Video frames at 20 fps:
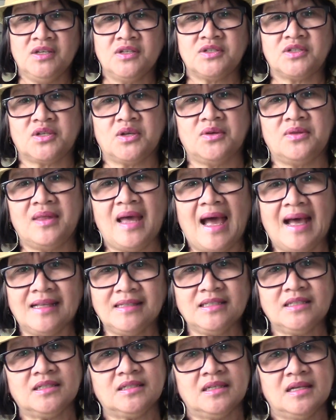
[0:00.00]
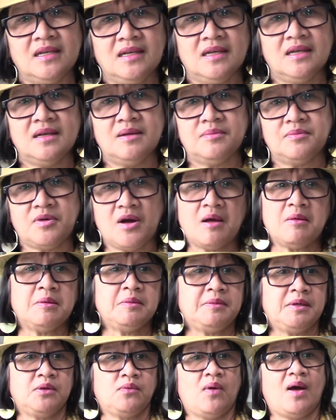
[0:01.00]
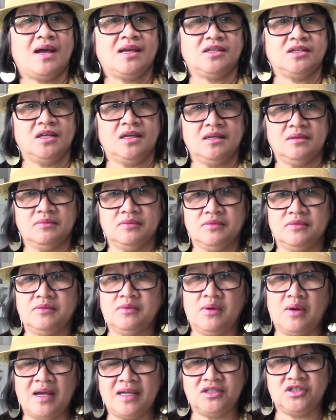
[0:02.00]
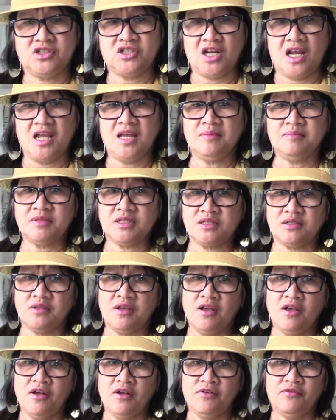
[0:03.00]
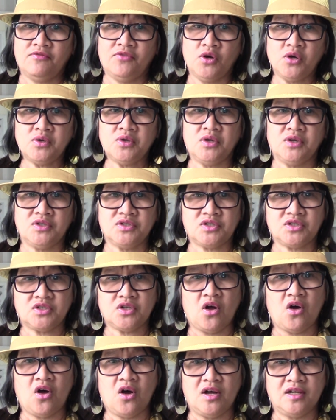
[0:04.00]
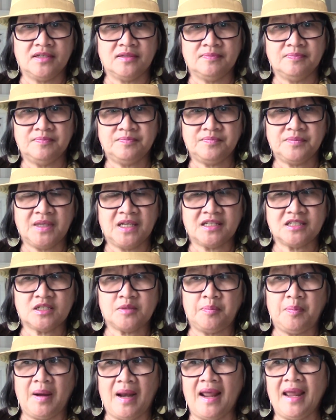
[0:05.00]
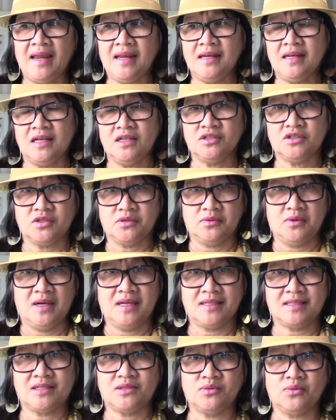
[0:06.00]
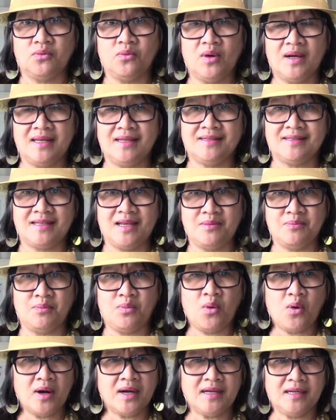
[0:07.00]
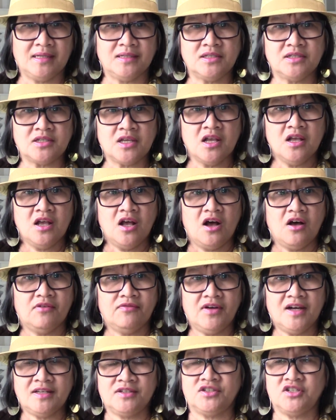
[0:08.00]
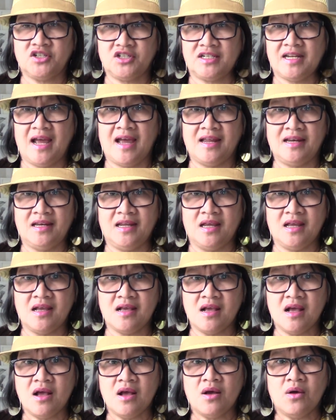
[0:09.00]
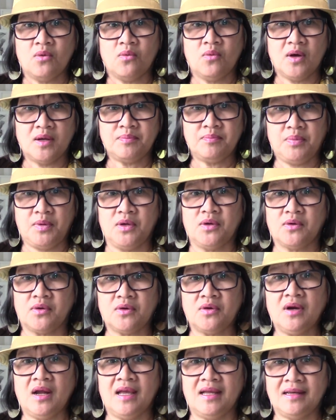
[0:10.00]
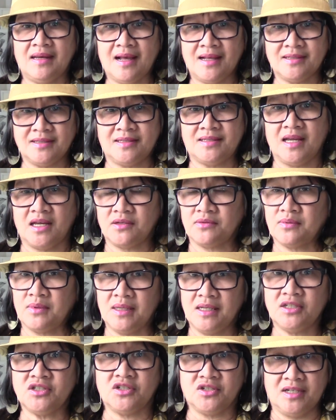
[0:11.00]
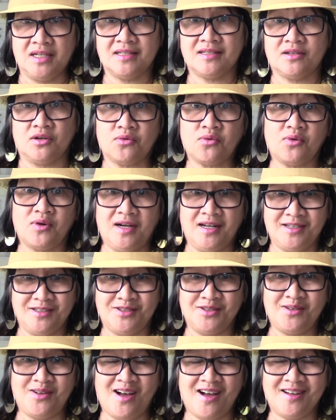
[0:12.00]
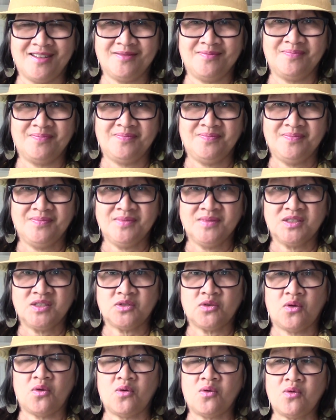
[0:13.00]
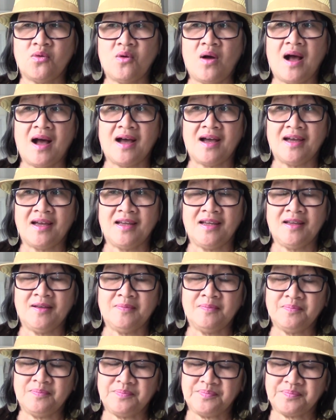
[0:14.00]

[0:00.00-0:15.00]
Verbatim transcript: So that's probably why why James focused on explaining to us what is the importance of understanding what pure and unstained religion is according to God. So I